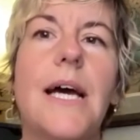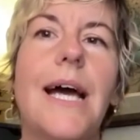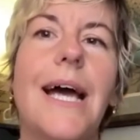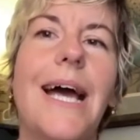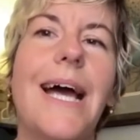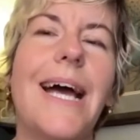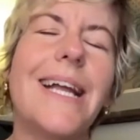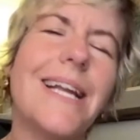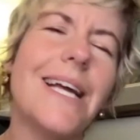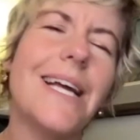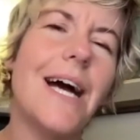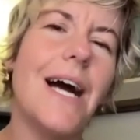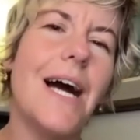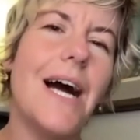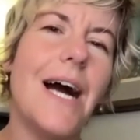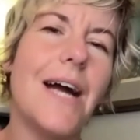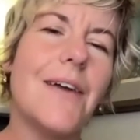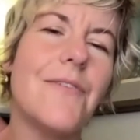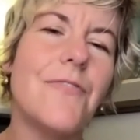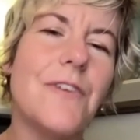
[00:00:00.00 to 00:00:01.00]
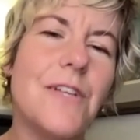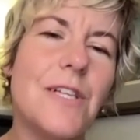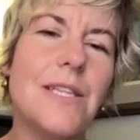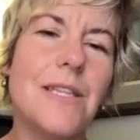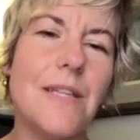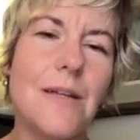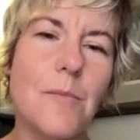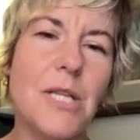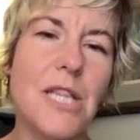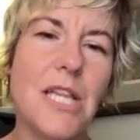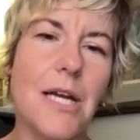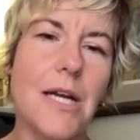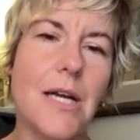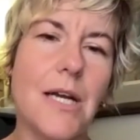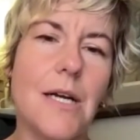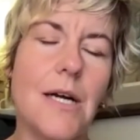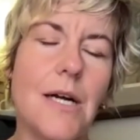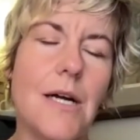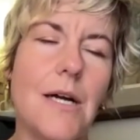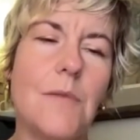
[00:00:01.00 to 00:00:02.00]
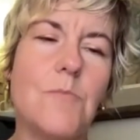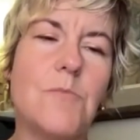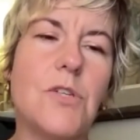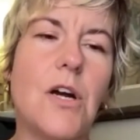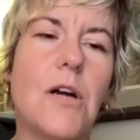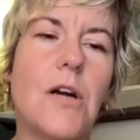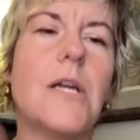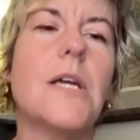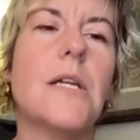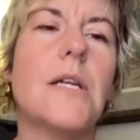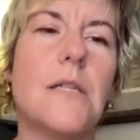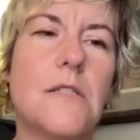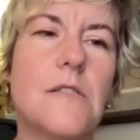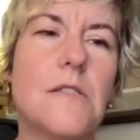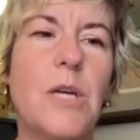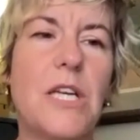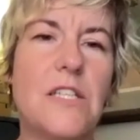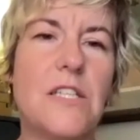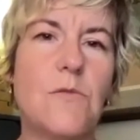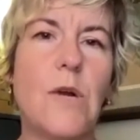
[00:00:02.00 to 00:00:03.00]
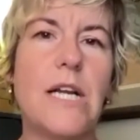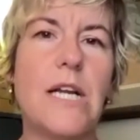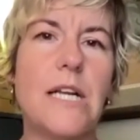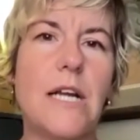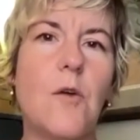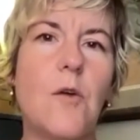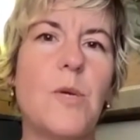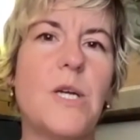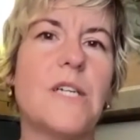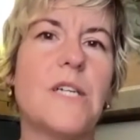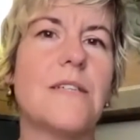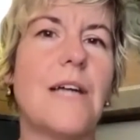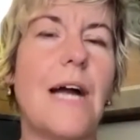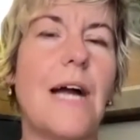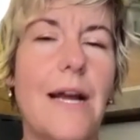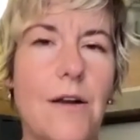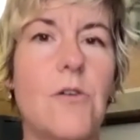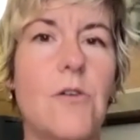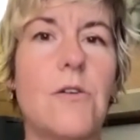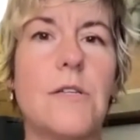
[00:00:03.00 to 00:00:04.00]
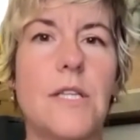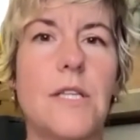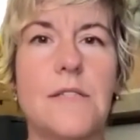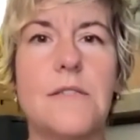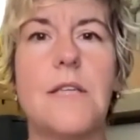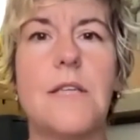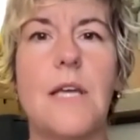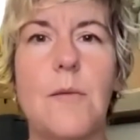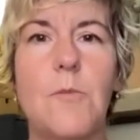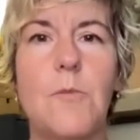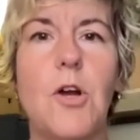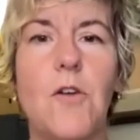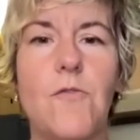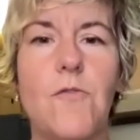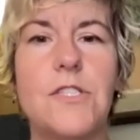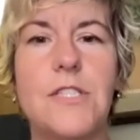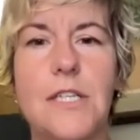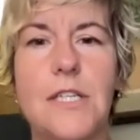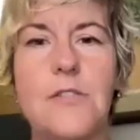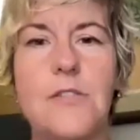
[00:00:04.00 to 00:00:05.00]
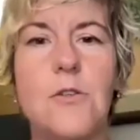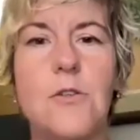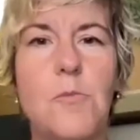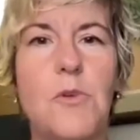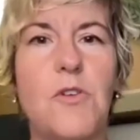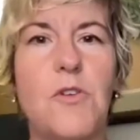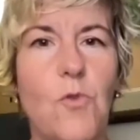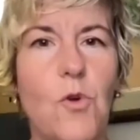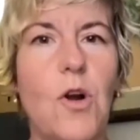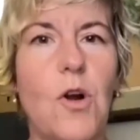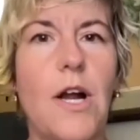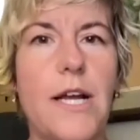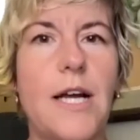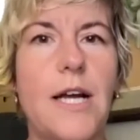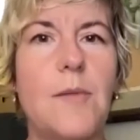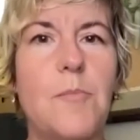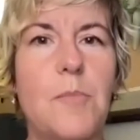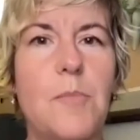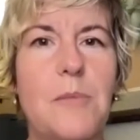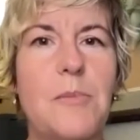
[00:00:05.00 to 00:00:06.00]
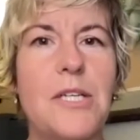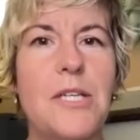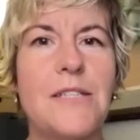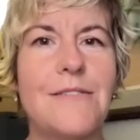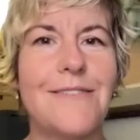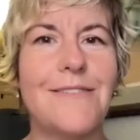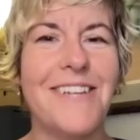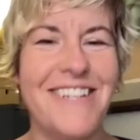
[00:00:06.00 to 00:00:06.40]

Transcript: And I feel a little bit like I'm talking into space right now because I heard this same conversation before I had babies.